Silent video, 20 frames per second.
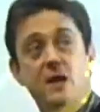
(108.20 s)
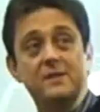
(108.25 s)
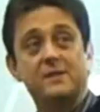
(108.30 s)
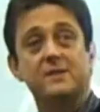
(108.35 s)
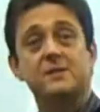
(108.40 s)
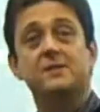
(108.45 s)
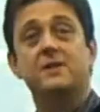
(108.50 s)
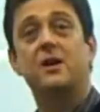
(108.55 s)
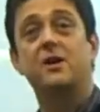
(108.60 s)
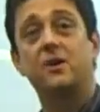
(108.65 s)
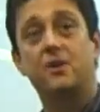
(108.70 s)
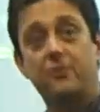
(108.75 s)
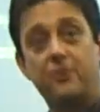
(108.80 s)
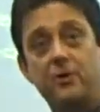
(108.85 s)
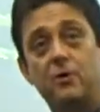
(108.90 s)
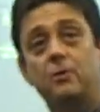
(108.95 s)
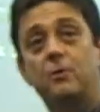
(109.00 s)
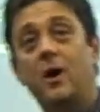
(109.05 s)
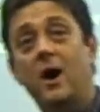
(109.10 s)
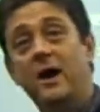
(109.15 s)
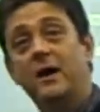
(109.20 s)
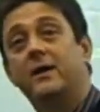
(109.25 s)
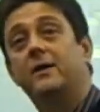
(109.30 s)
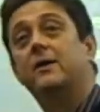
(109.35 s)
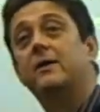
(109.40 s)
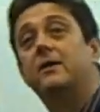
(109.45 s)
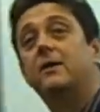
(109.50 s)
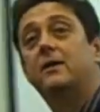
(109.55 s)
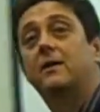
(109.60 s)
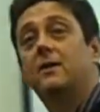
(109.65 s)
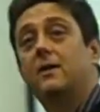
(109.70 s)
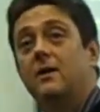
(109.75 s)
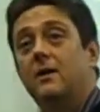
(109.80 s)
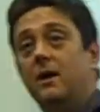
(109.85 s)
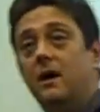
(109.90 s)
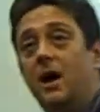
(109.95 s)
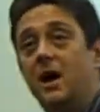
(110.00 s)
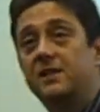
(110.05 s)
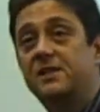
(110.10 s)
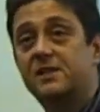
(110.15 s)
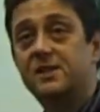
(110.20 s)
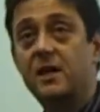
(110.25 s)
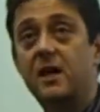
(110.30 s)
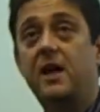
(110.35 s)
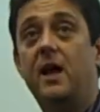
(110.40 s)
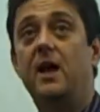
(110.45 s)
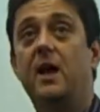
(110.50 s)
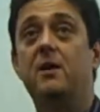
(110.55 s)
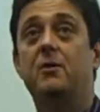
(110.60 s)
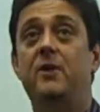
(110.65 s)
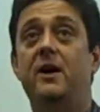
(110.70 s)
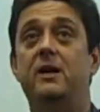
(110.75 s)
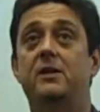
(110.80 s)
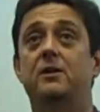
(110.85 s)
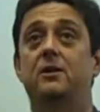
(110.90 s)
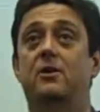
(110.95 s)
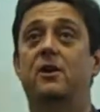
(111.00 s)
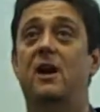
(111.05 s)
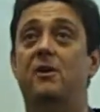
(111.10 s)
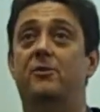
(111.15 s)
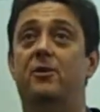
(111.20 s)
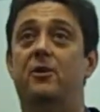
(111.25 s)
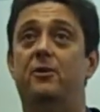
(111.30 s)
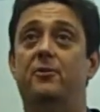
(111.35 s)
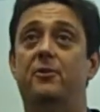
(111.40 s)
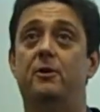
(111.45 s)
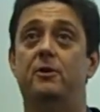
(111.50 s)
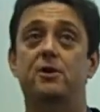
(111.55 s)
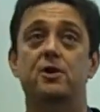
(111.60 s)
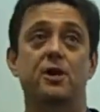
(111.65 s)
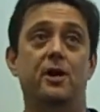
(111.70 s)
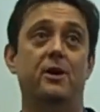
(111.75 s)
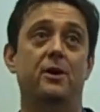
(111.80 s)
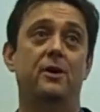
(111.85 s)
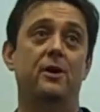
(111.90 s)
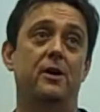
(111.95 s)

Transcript: peasants earning a few yuan and sticking it away to look after their future,